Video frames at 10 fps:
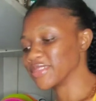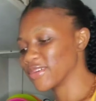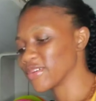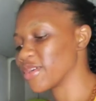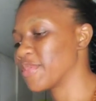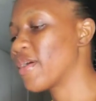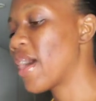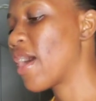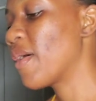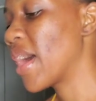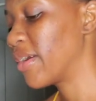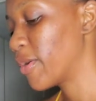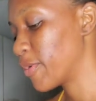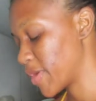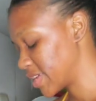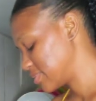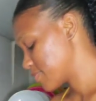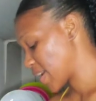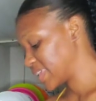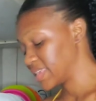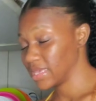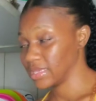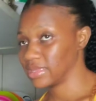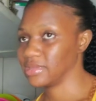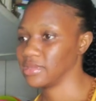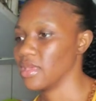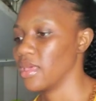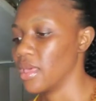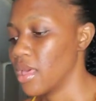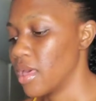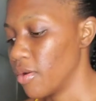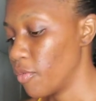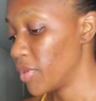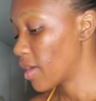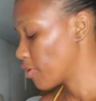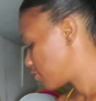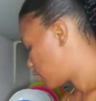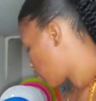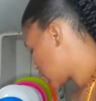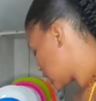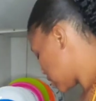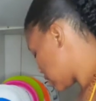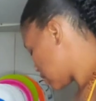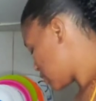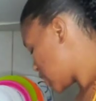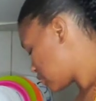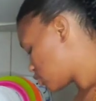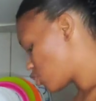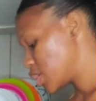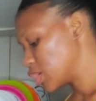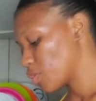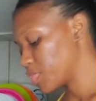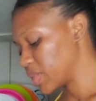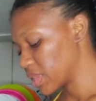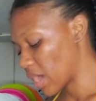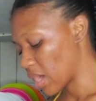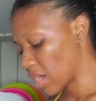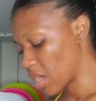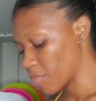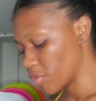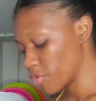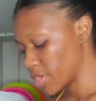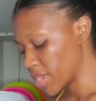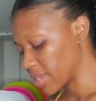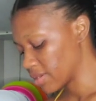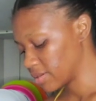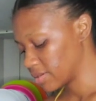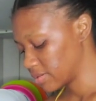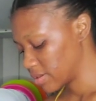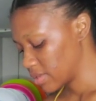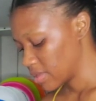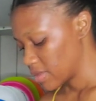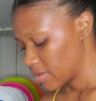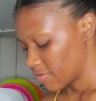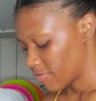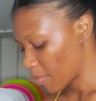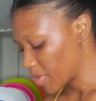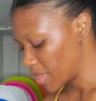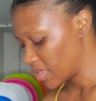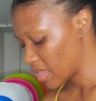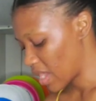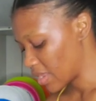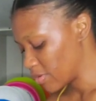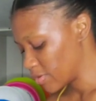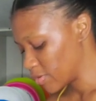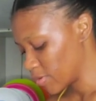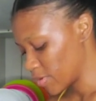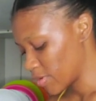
talking about how I correct my kids without flogging them. Yes, growing up in a Cameroonian family, I don't know.